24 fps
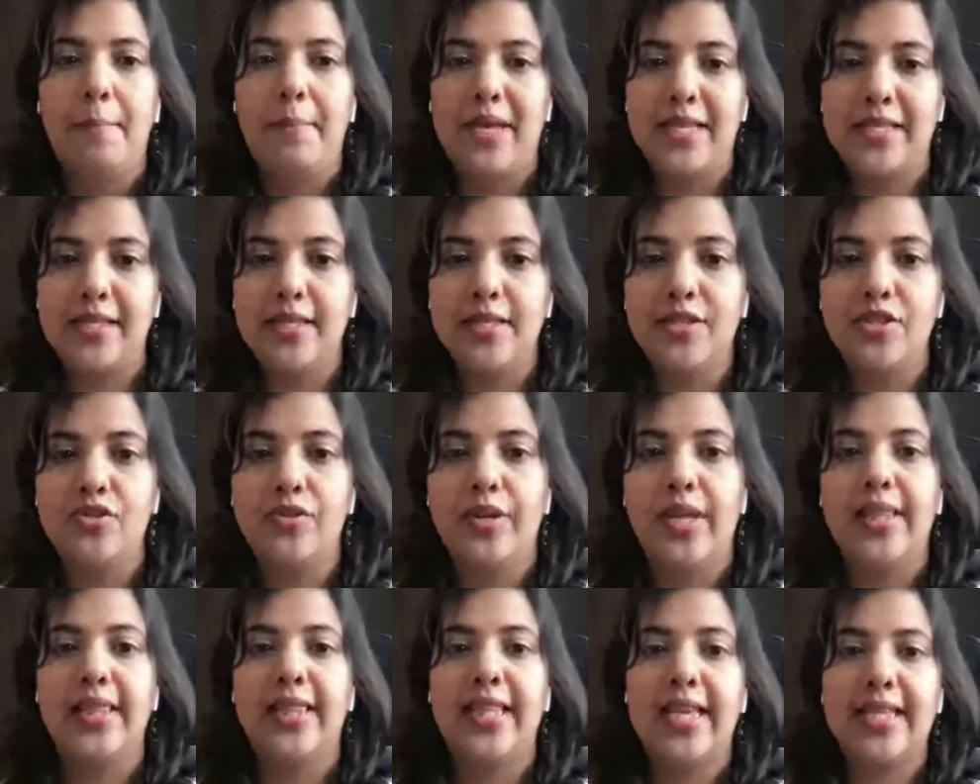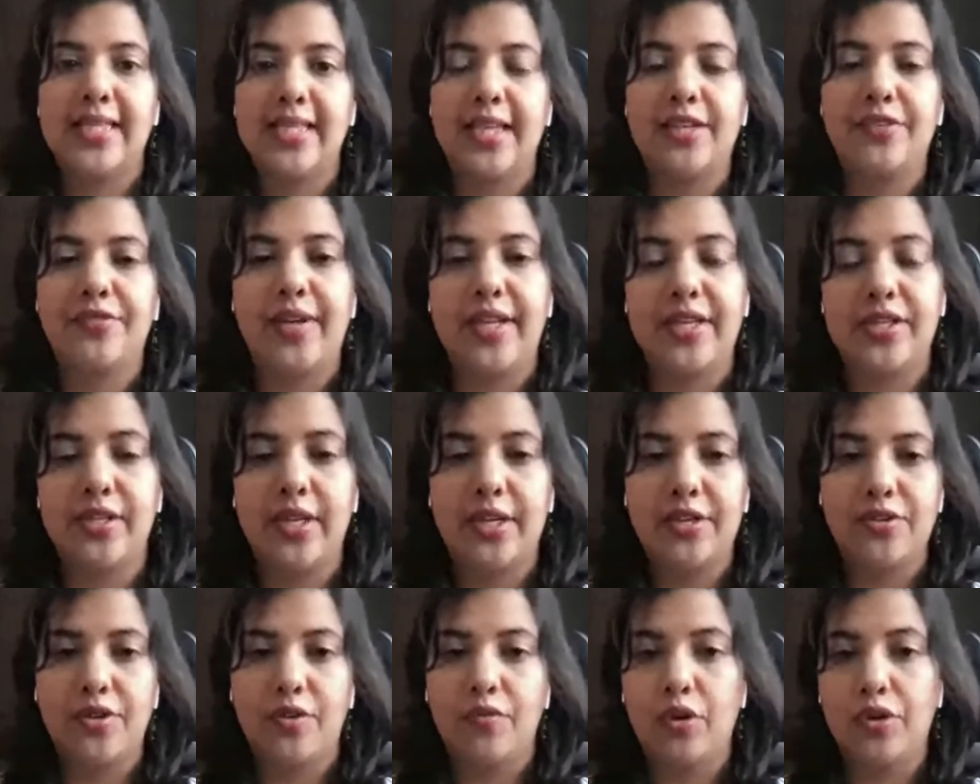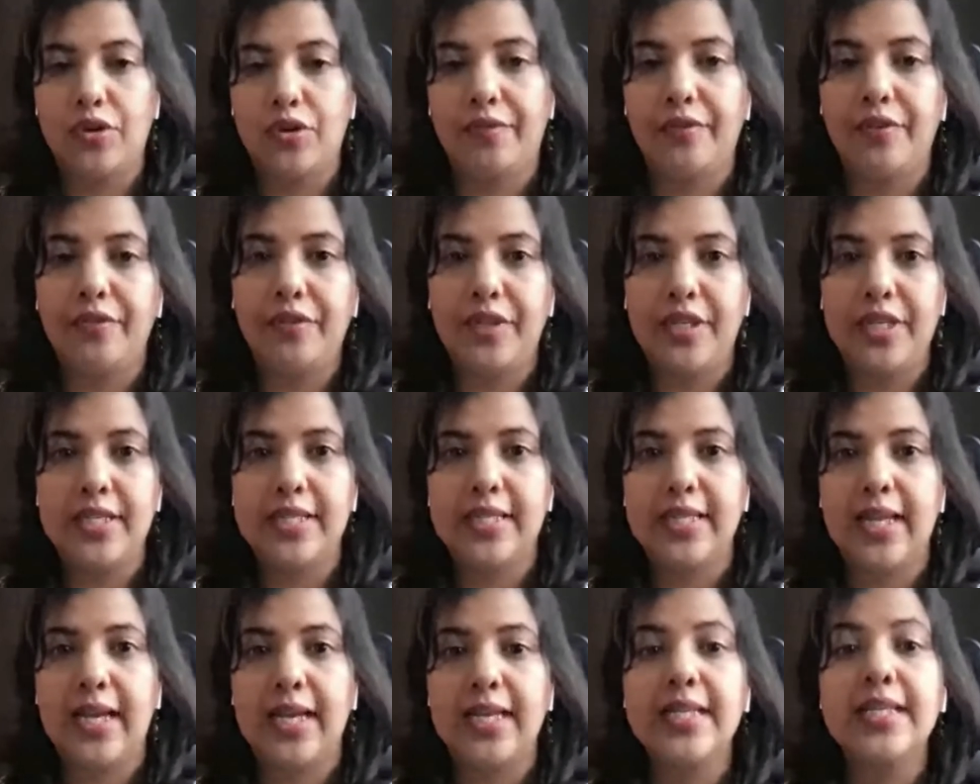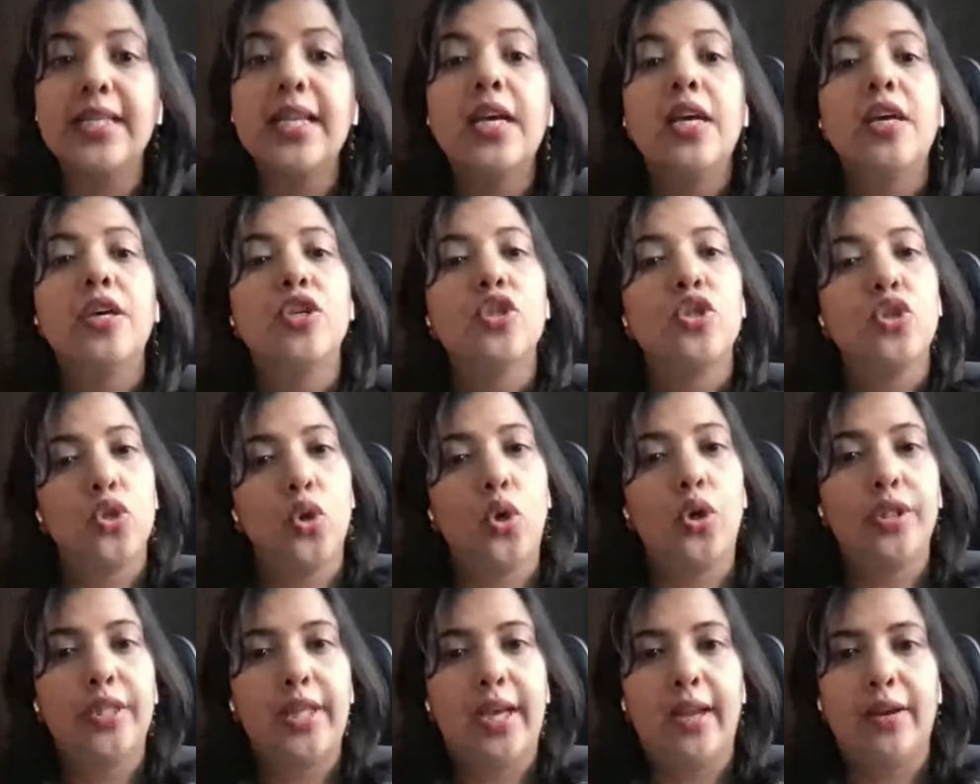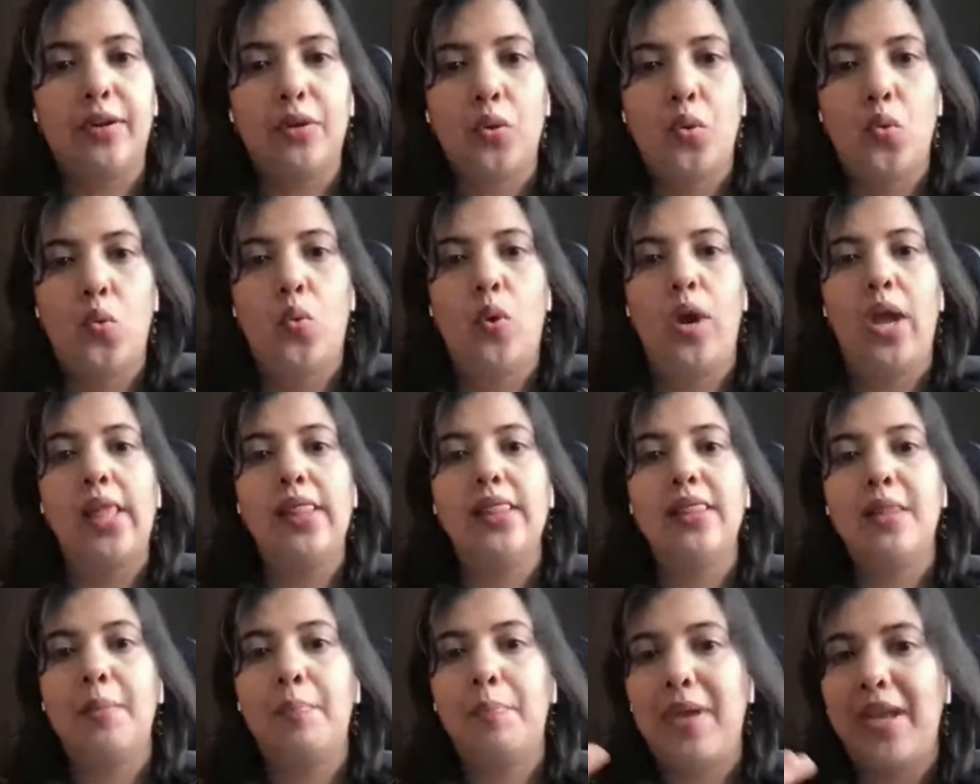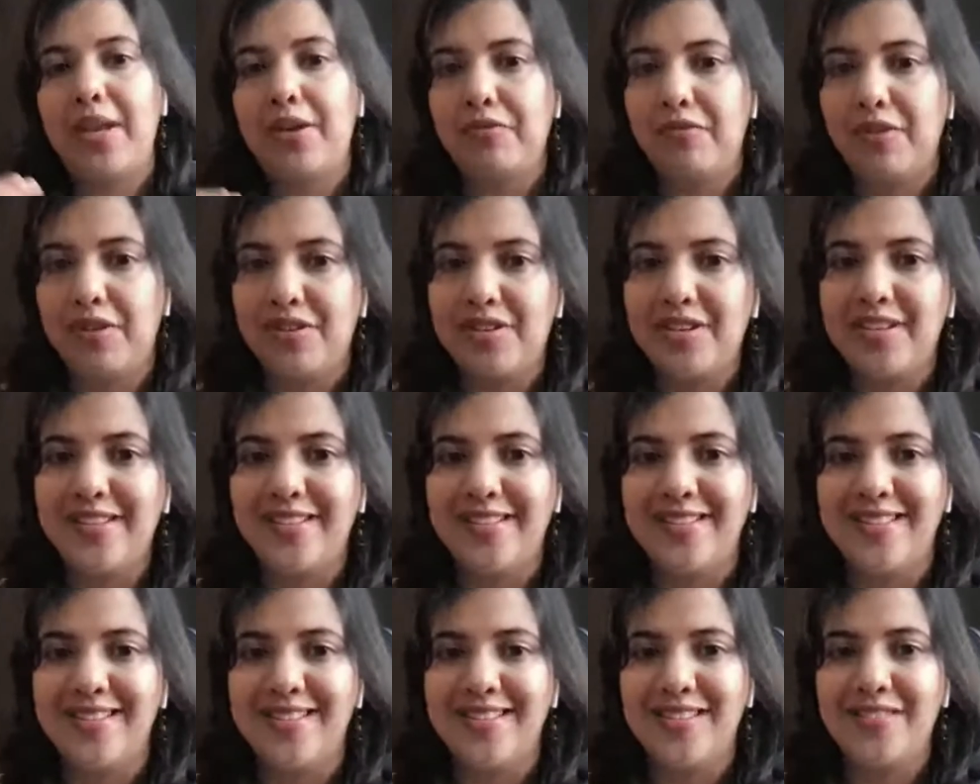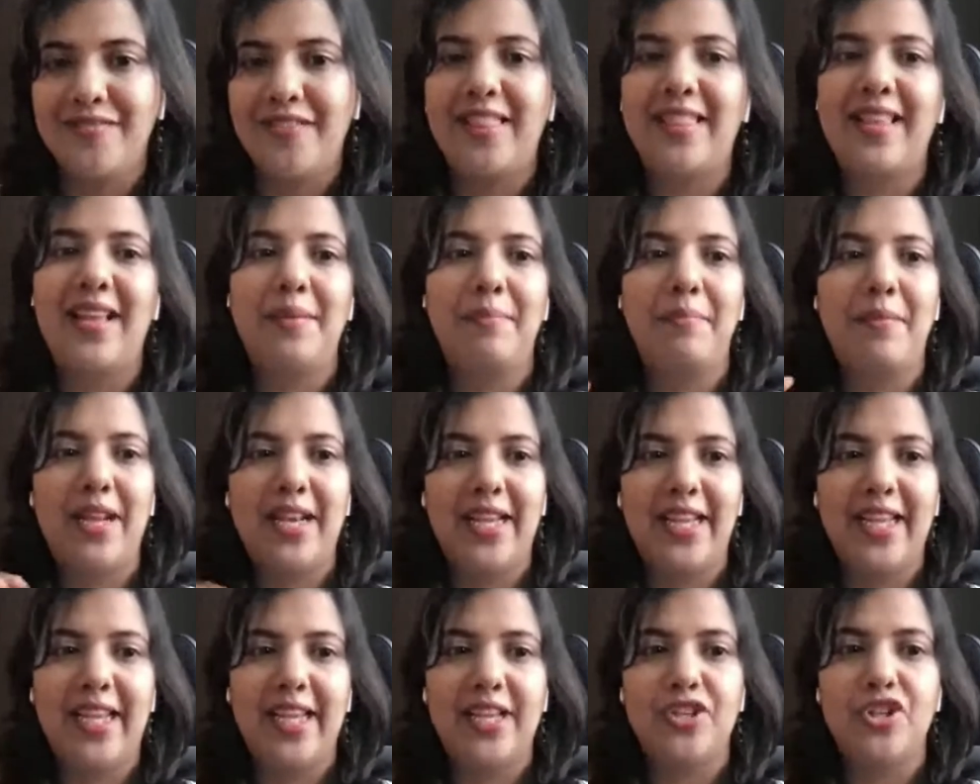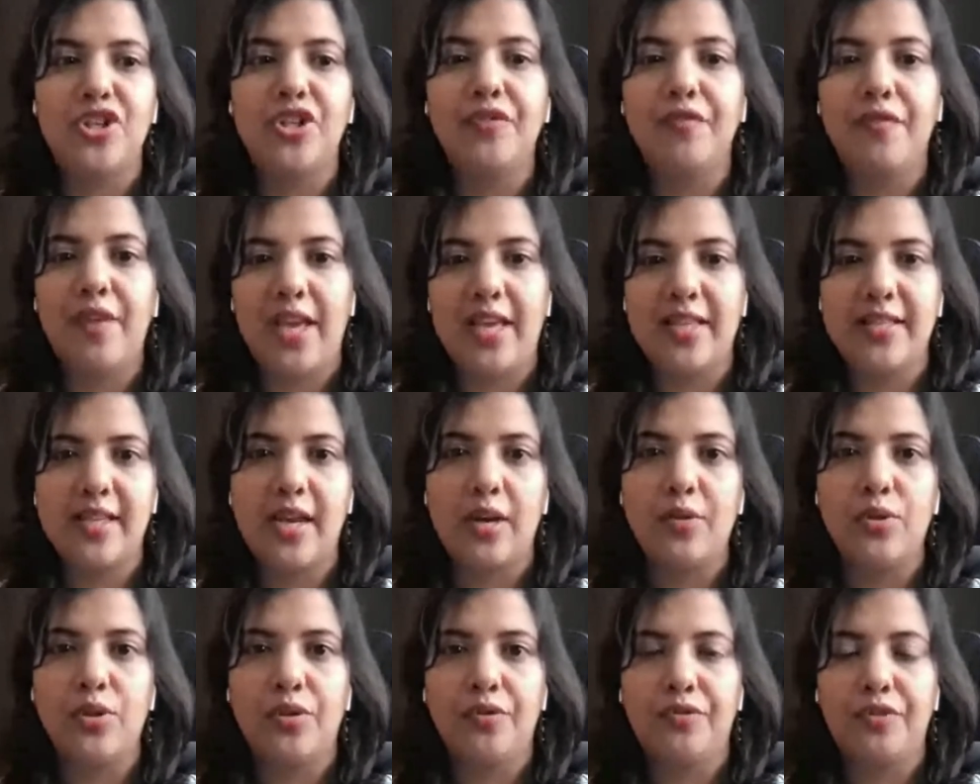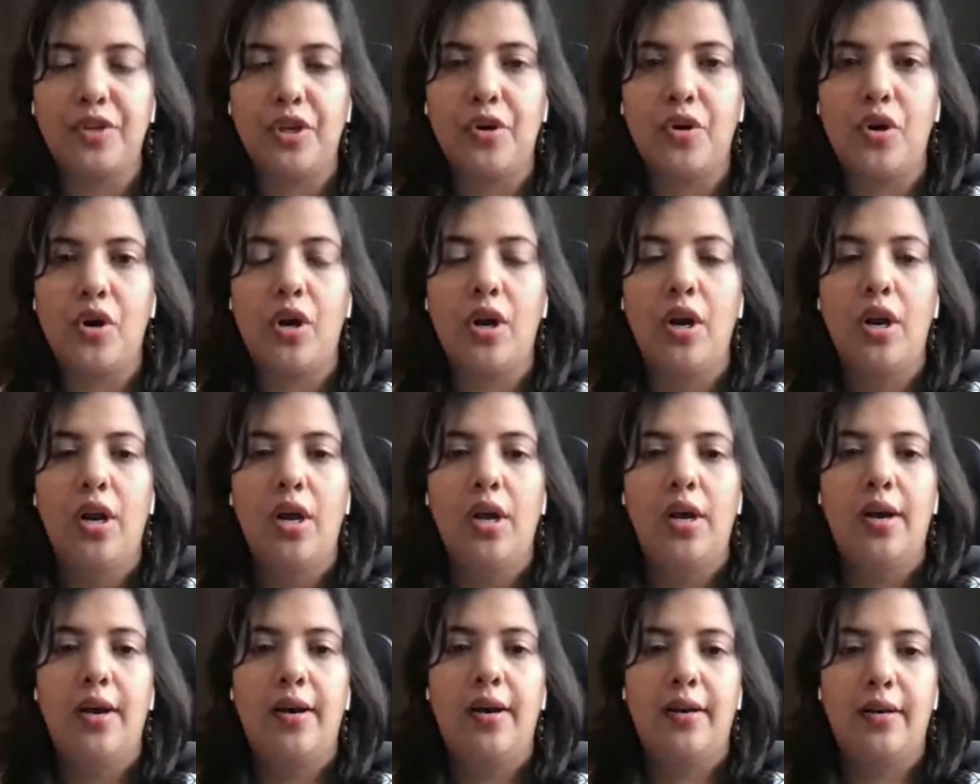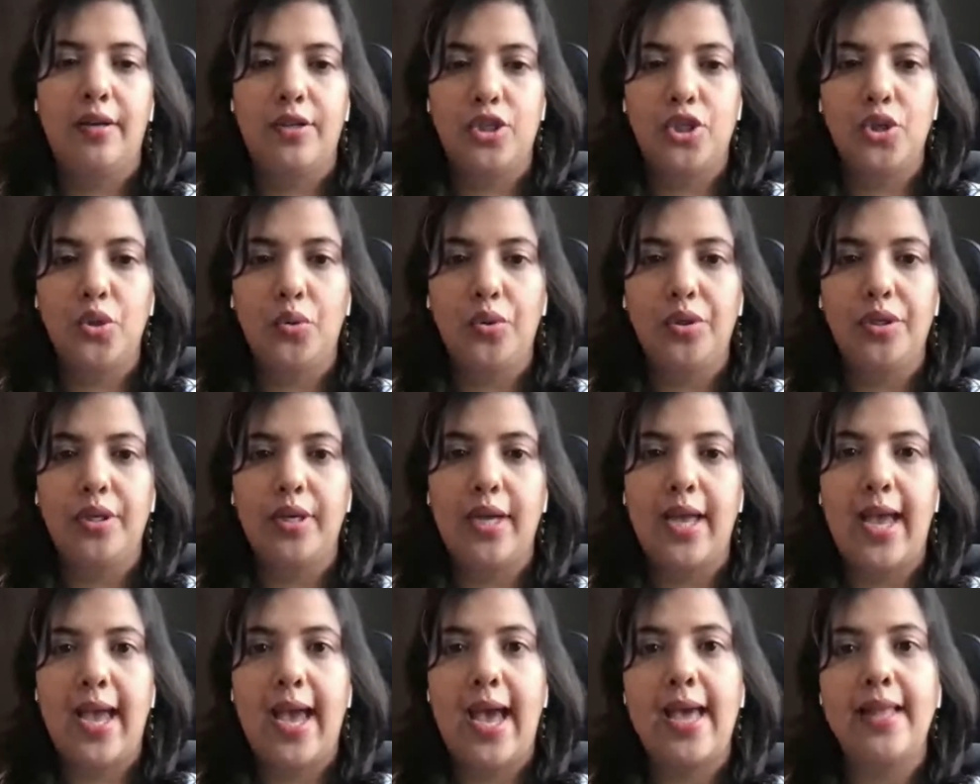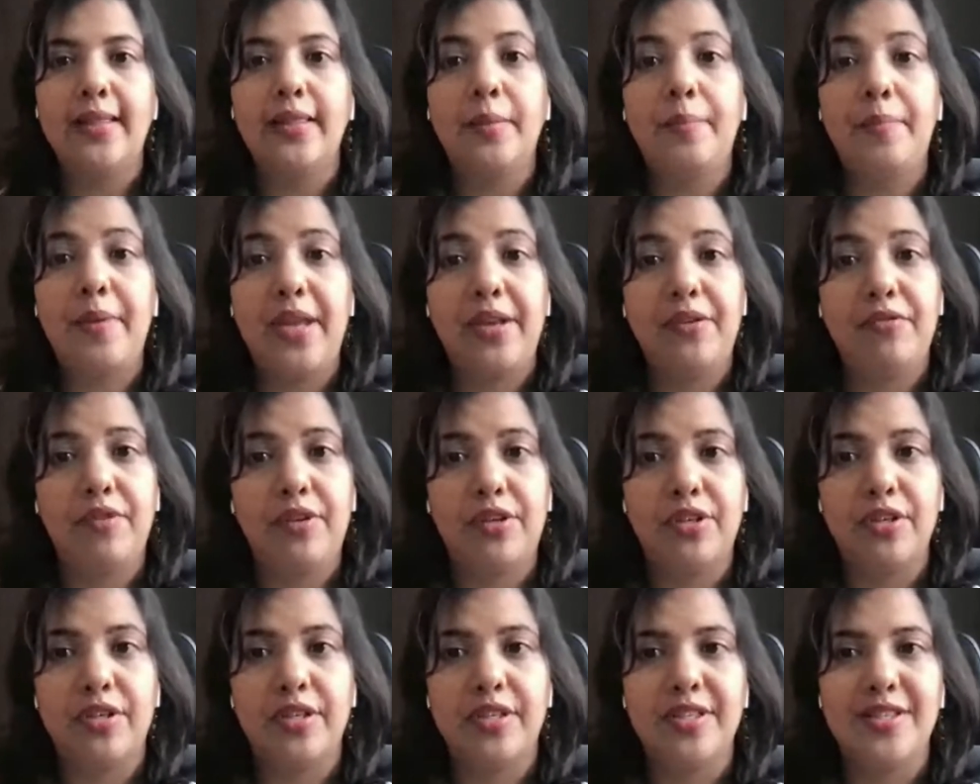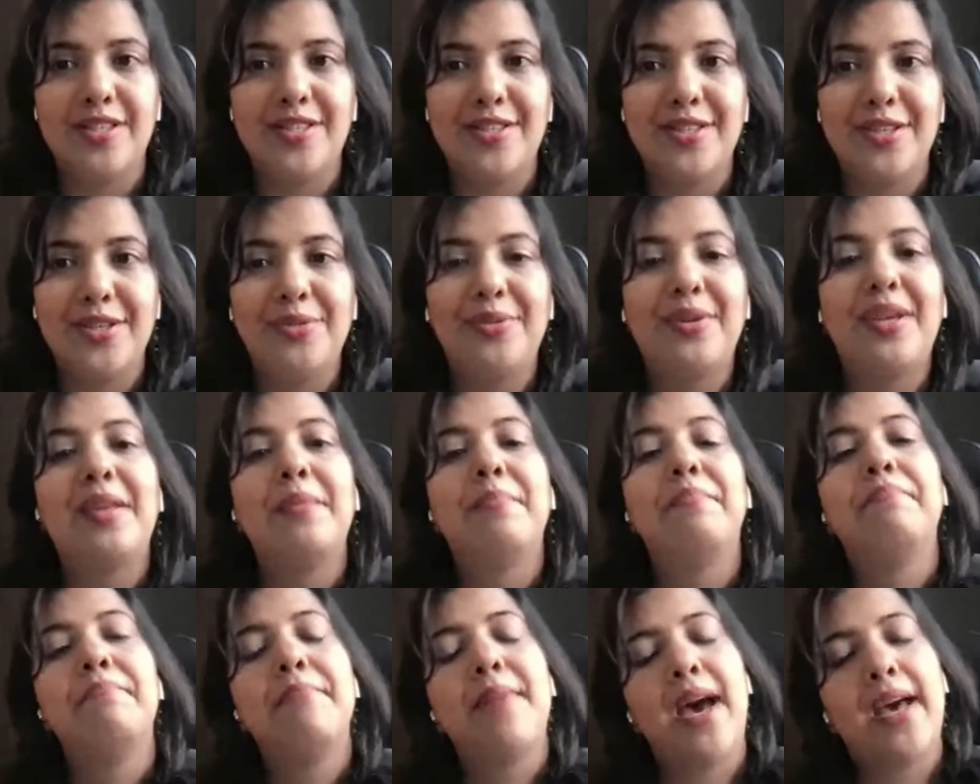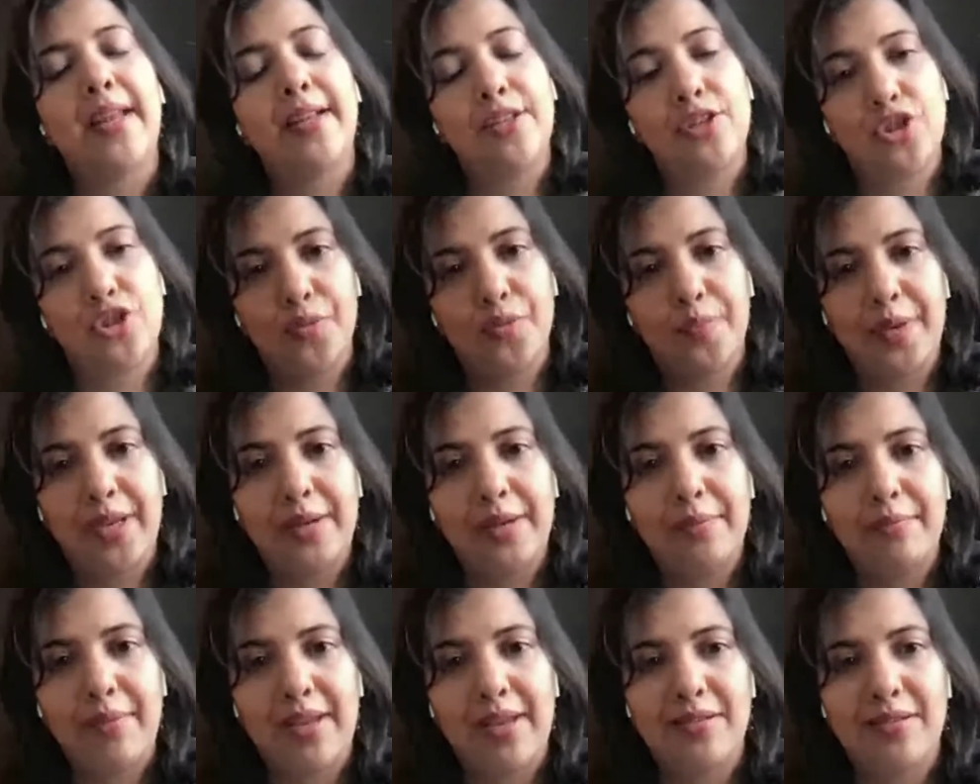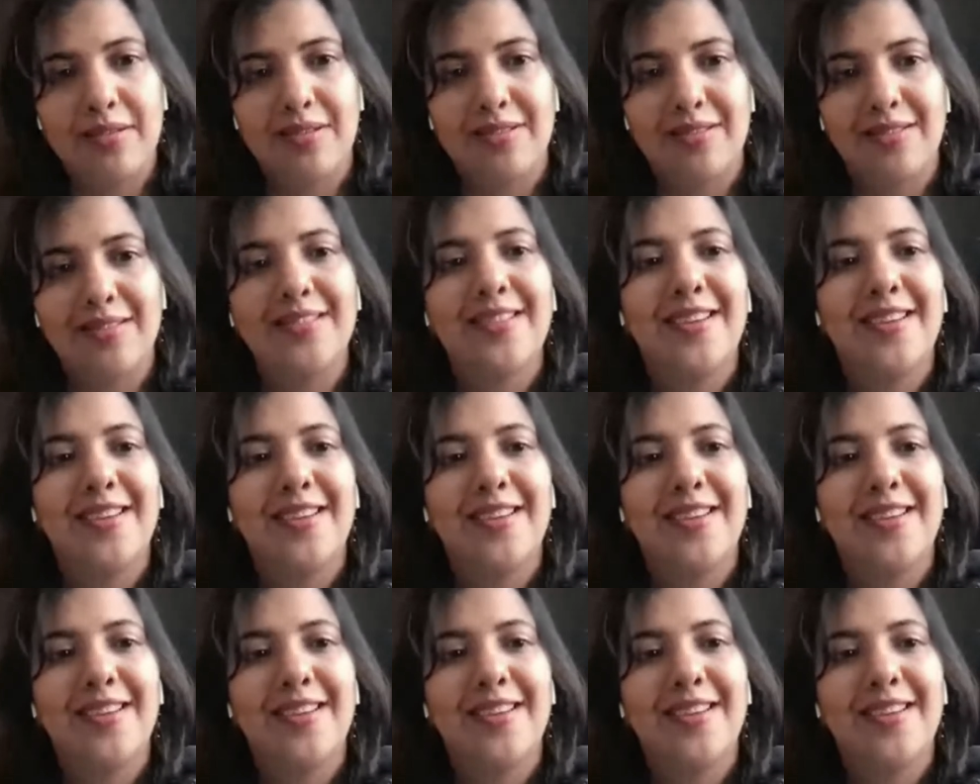muscle strength, etc., whatever we discussed, so that when the pain returns, when that medication wears out of your shoulder and the pain returns, you can manage your pain better.